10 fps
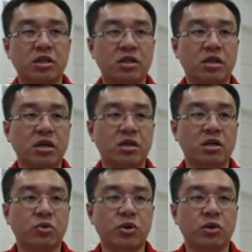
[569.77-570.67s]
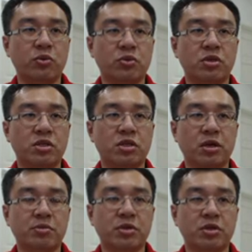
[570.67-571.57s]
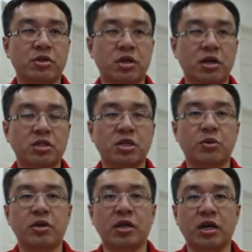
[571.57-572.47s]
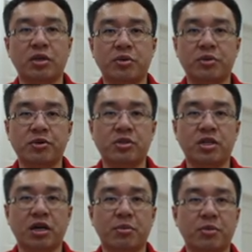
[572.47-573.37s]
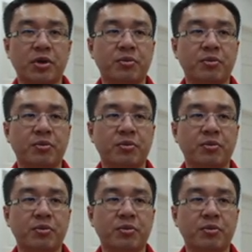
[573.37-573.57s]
then the queen will just capture the h7 and will be checkmate.